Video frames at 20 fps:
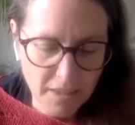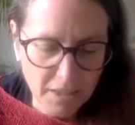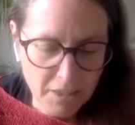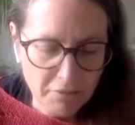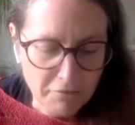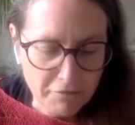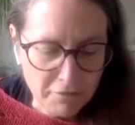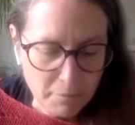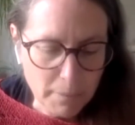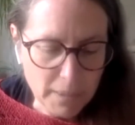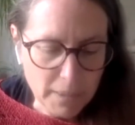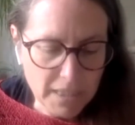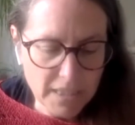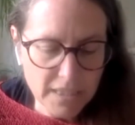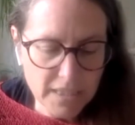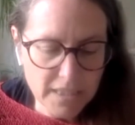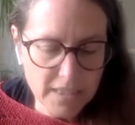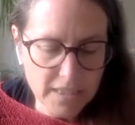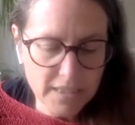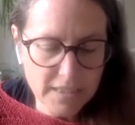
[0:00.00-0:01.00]
For me,
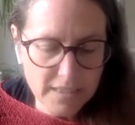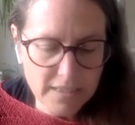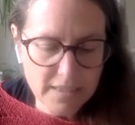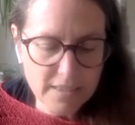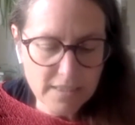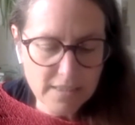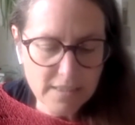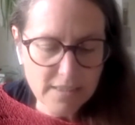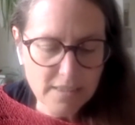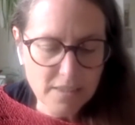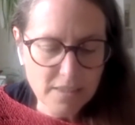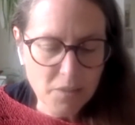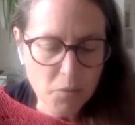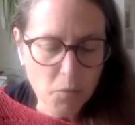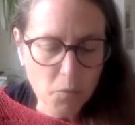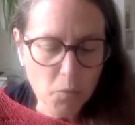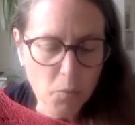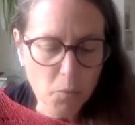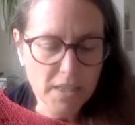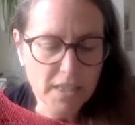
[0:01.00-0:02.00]
it is
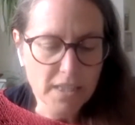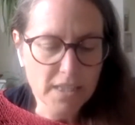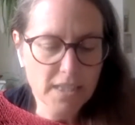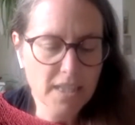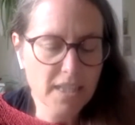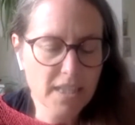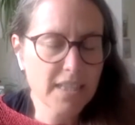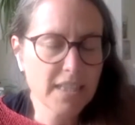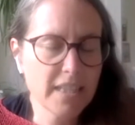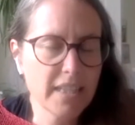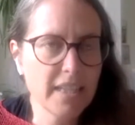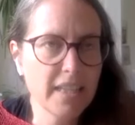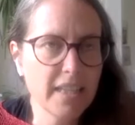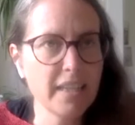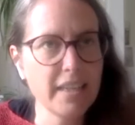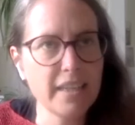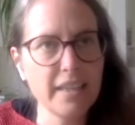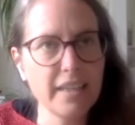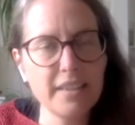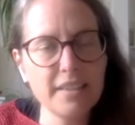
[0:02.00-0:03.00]
when I
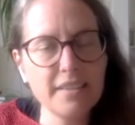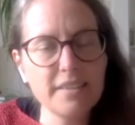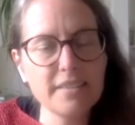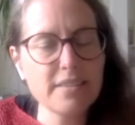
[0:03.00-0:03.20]
hear,